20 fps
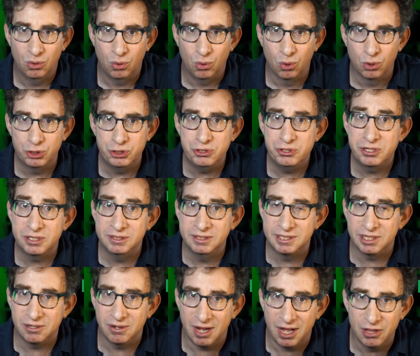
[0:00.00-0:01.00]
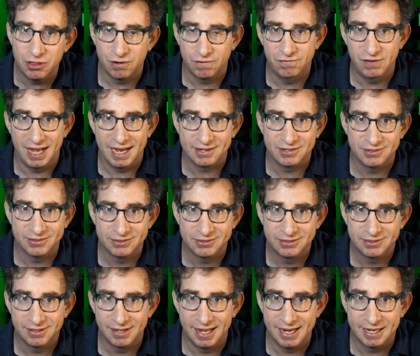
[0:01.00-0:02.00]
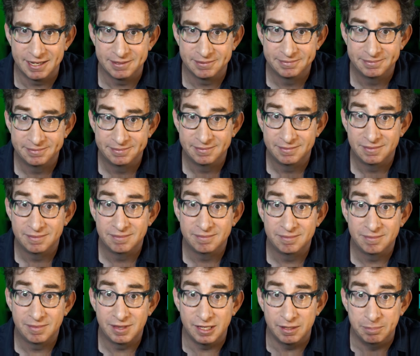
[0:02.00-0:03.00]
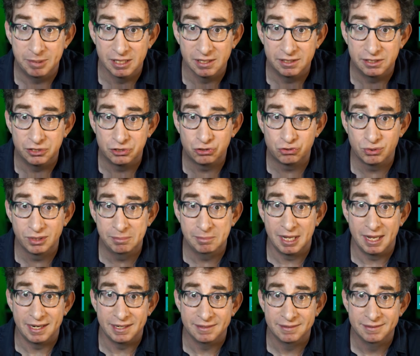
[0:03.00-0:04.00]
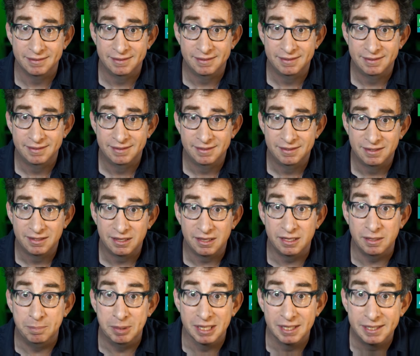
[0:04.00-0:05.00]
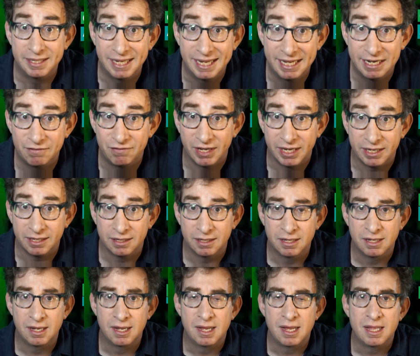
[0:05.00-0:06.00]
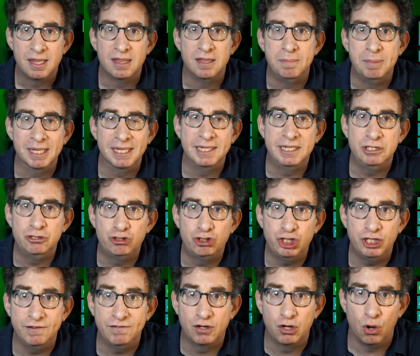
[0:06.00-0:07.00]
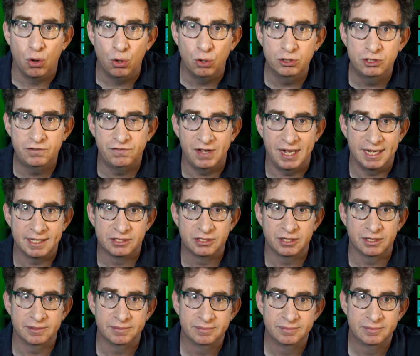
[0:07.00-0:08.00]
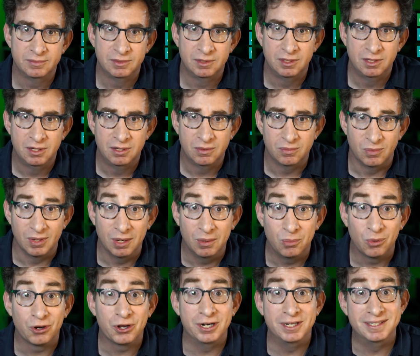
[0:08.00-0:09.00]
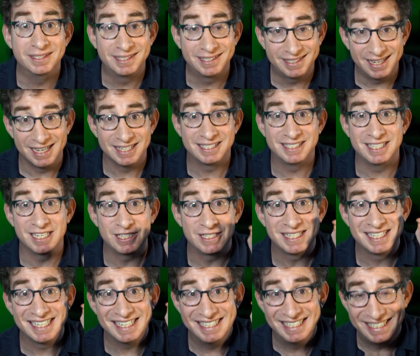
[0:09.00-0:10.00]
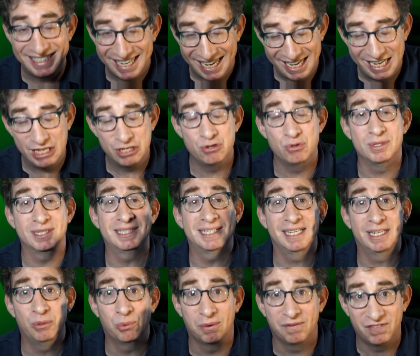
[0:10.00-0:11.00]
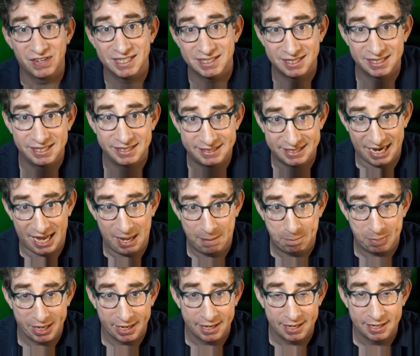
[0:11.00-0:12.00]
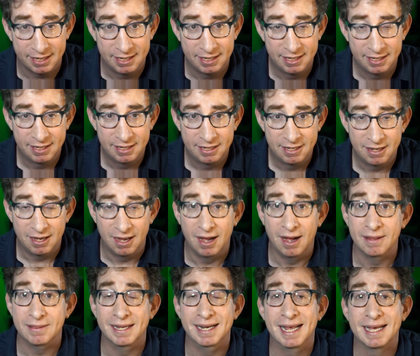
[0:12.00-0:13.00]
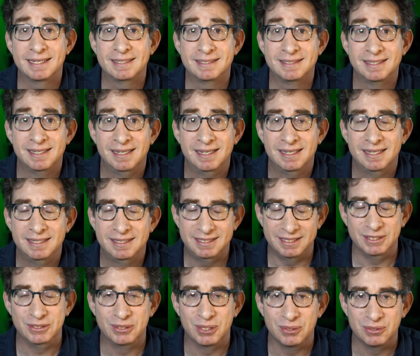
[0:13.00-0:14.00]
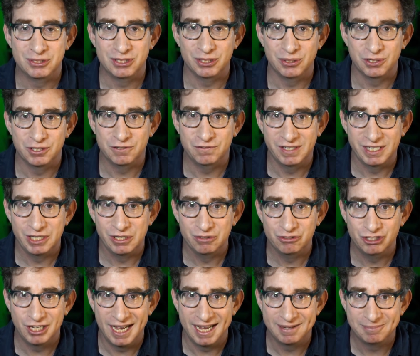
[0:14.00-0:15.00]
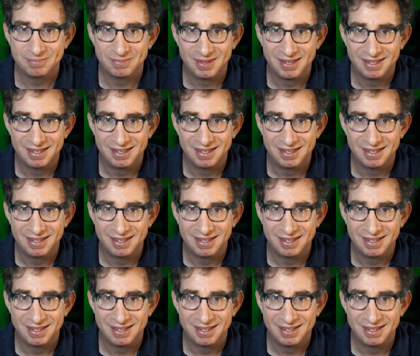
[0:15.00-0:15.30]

Or do you consider other factors like the ability to streamline, the ability to innovate, the ability to achieve goals faster? Well, we're going to discuss this continuously revisited topic on the next CISO series video chat.